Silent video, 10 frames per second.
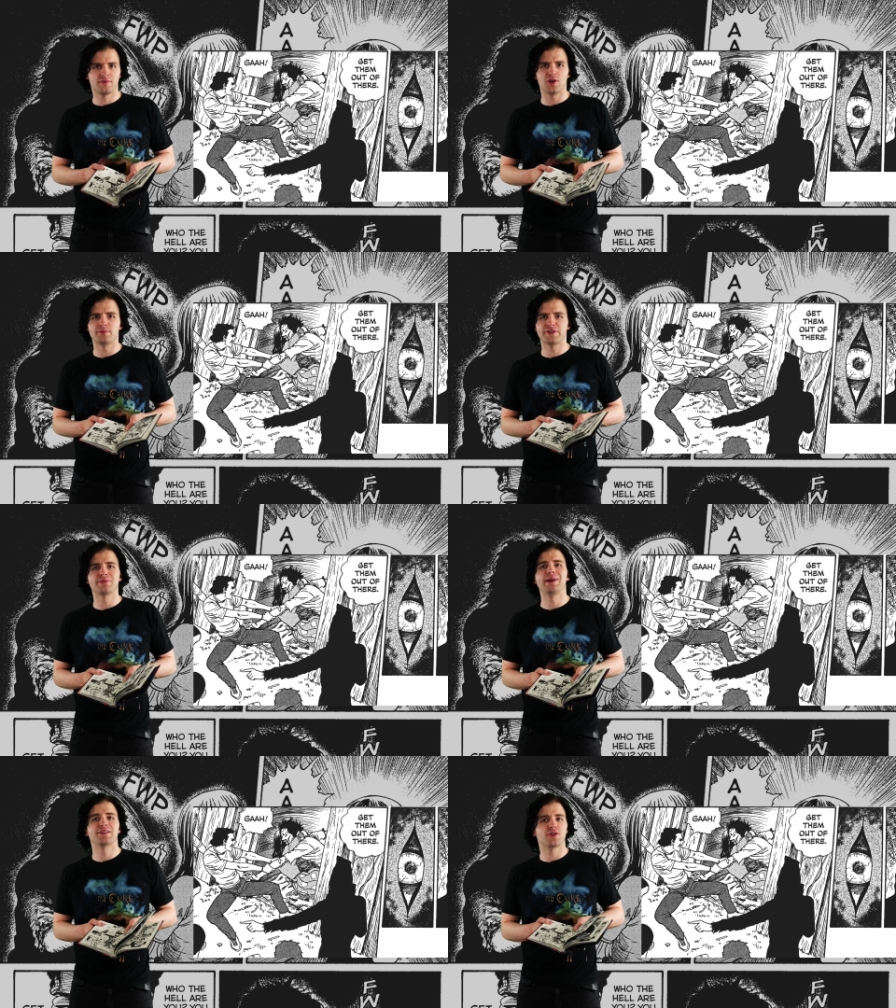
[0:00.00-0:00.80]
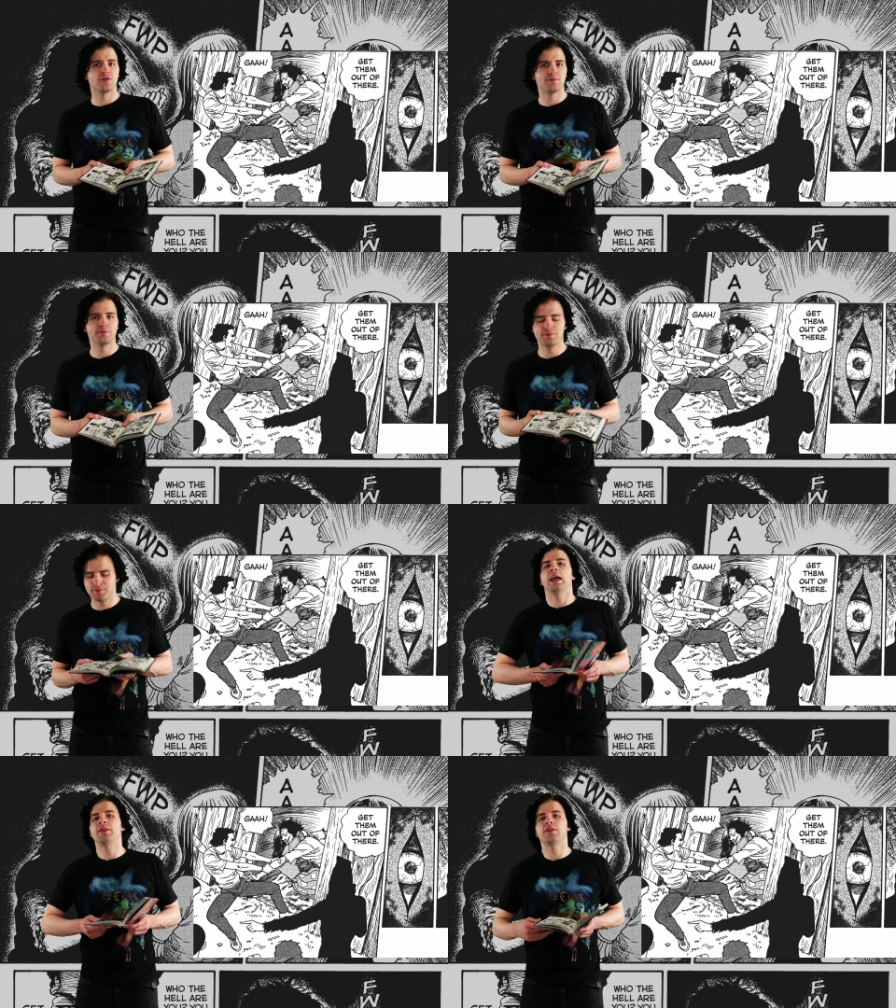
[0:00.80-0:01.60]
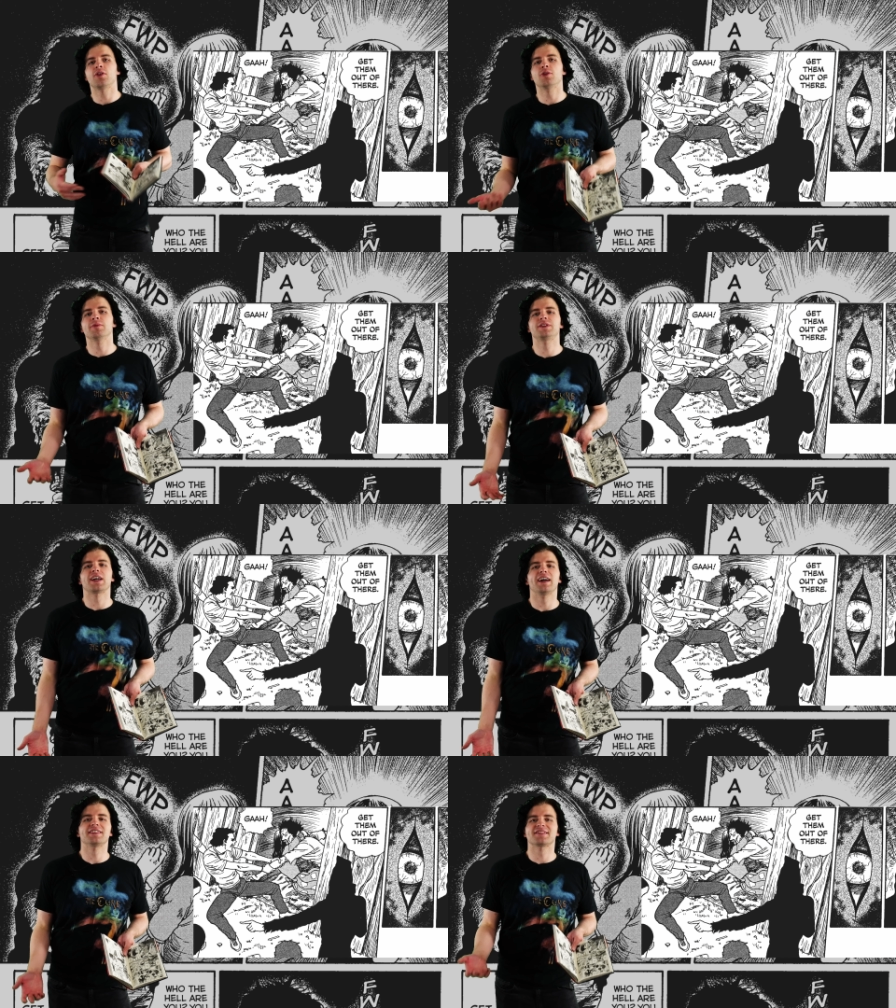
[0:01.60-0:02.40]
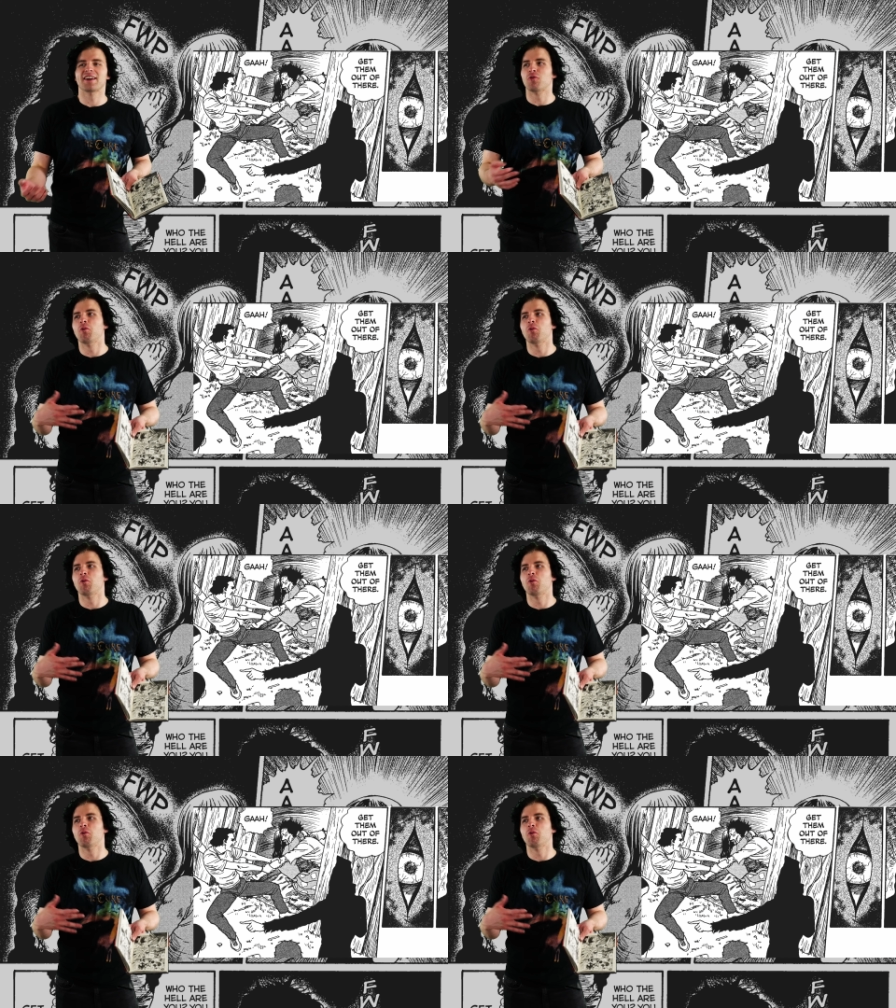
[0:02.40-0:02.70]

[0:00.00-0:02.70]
homeless man's home. And then the homeless guy is like,